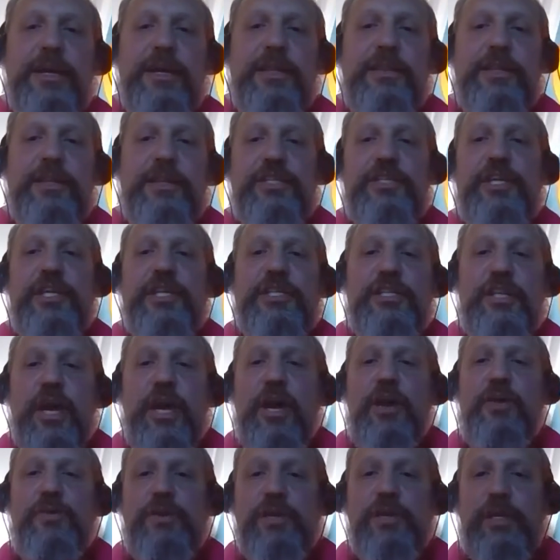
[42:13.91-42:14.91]
these things are
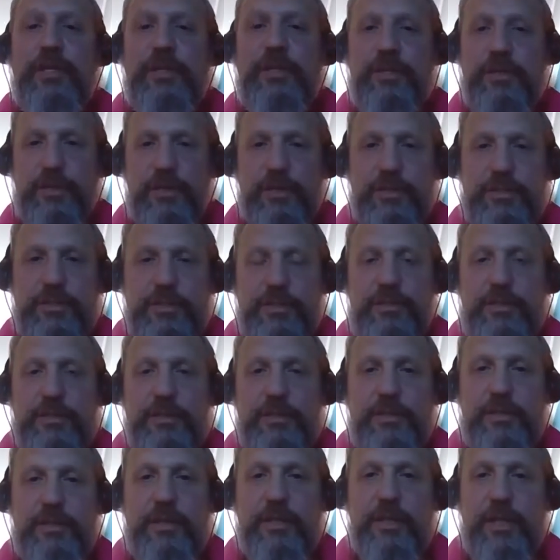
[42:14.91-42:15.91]
only good
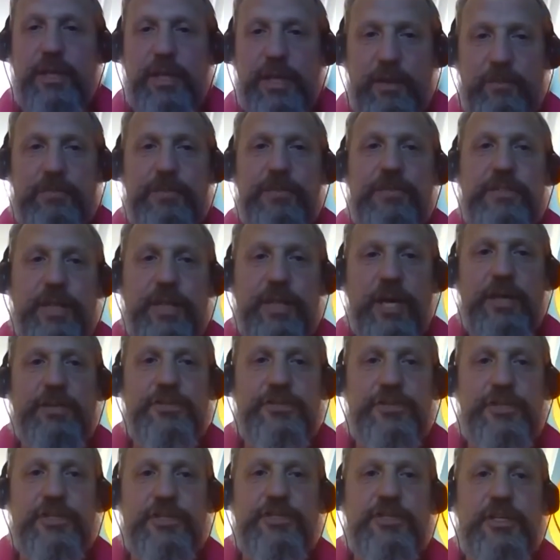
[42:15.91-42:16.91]
if the
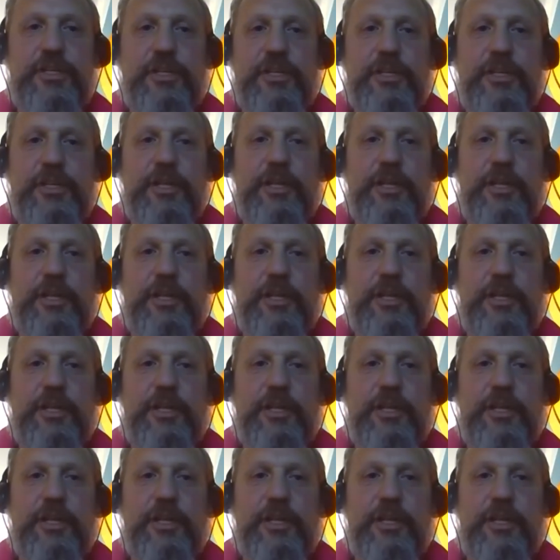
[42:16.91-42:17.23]
dancers